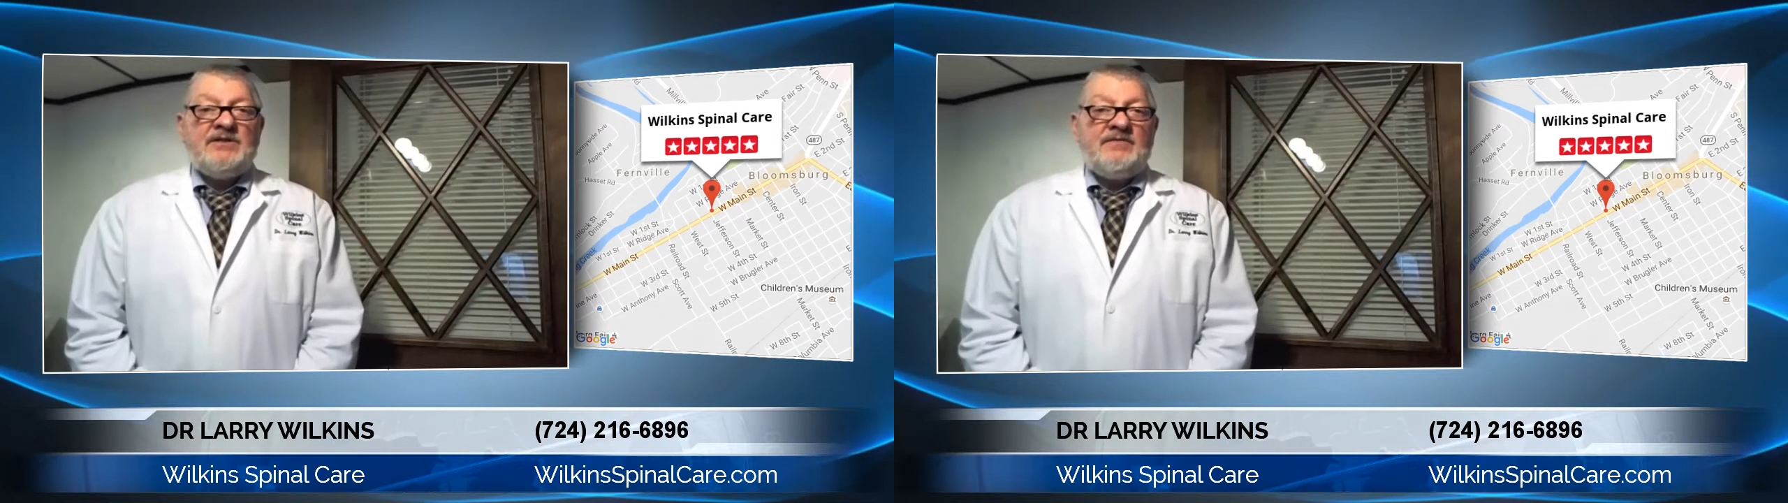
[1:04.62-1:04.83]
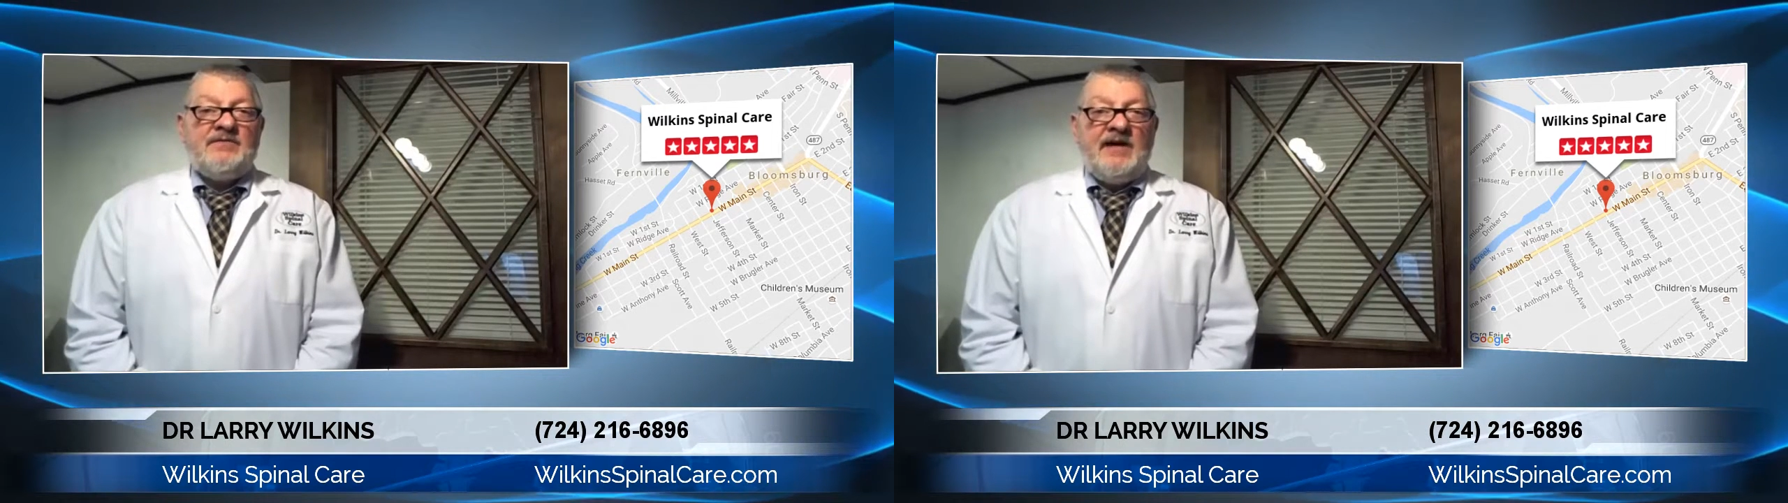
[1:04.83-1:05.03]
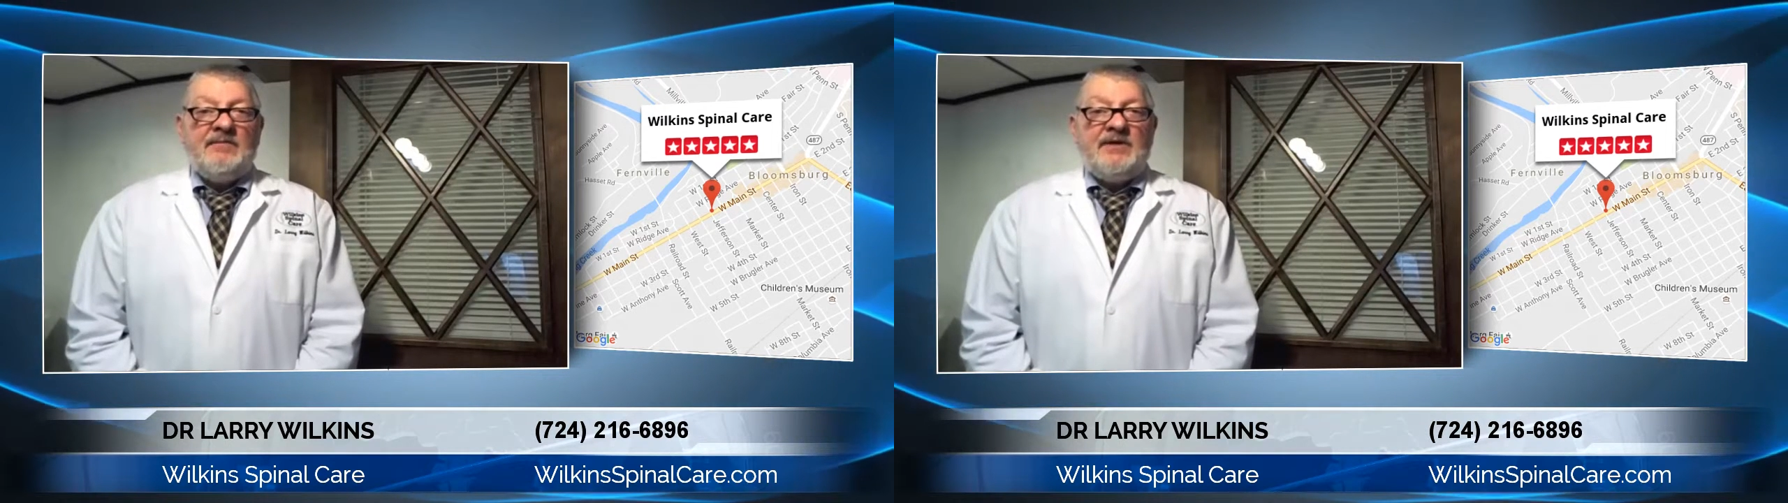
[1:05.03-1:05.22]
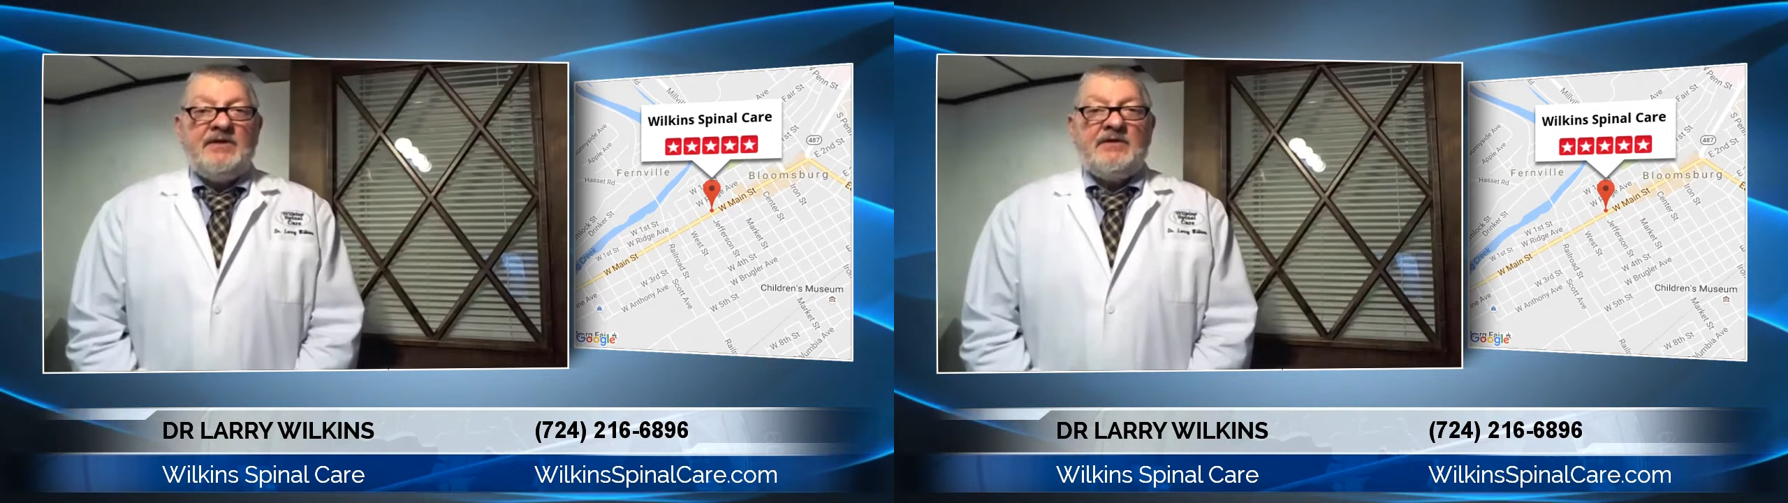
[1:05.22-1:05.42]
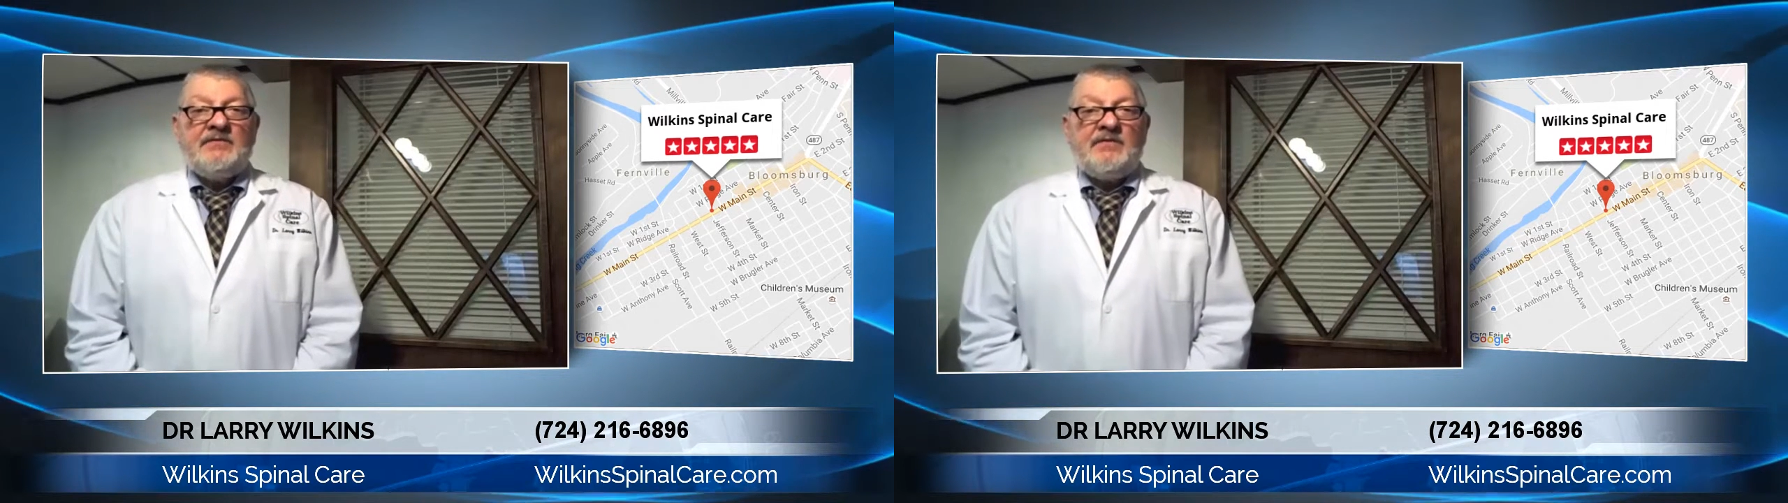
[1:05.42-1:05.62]
their family,
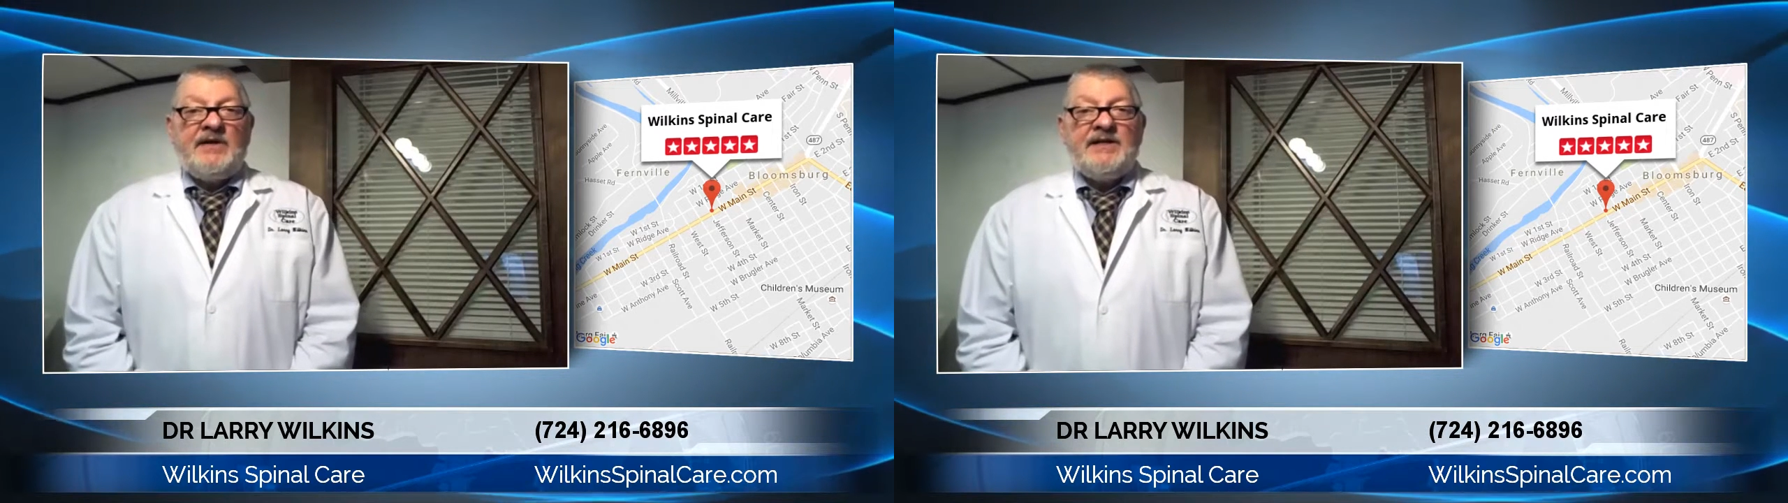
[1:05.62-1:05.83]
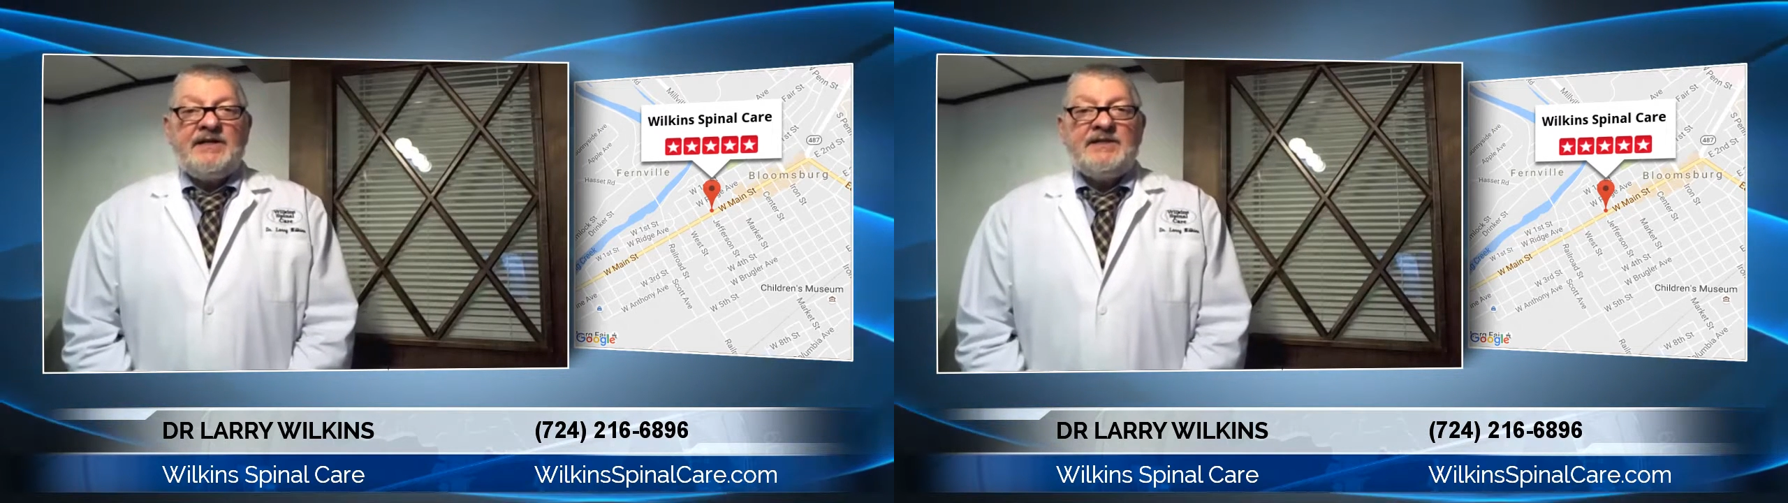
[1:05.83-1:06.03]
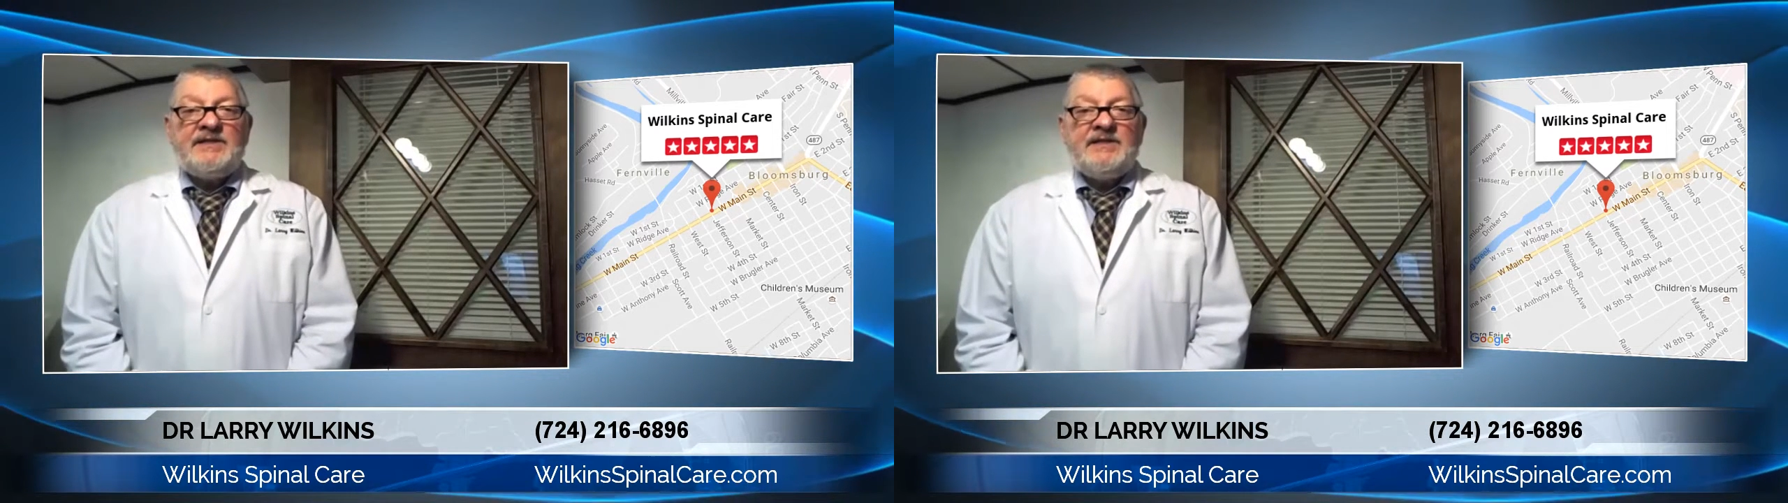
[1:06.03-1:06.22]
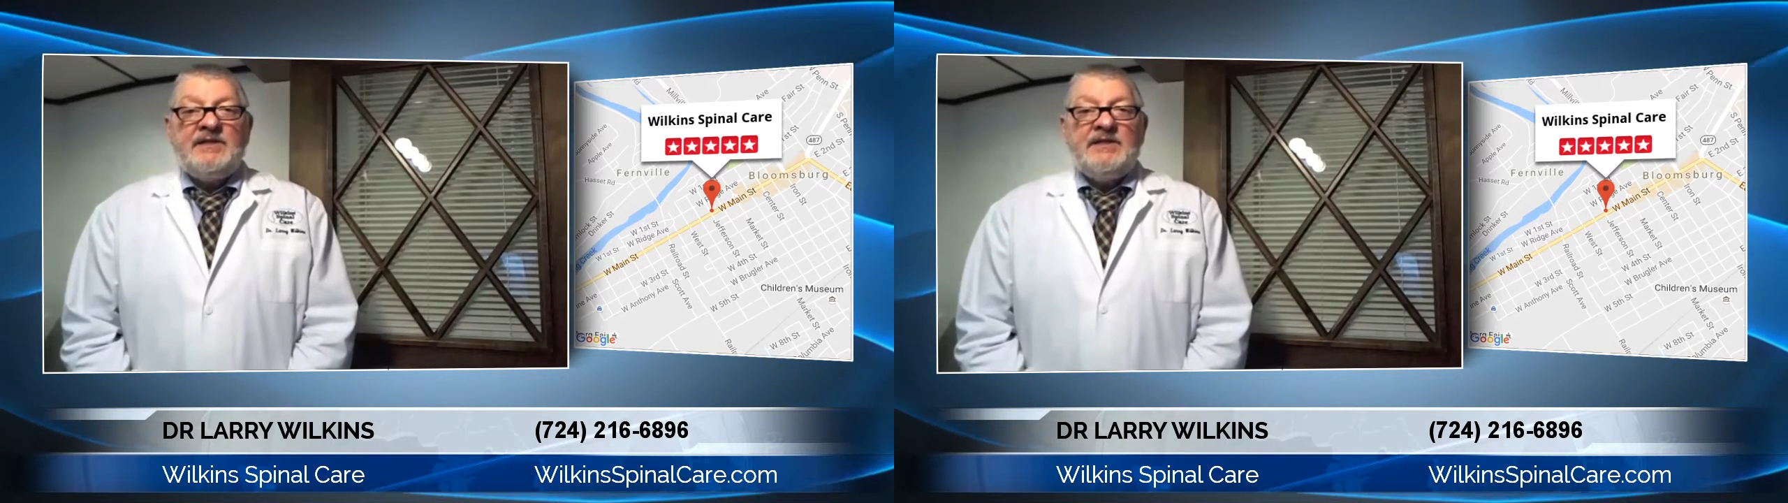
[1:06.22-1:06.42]
their friends,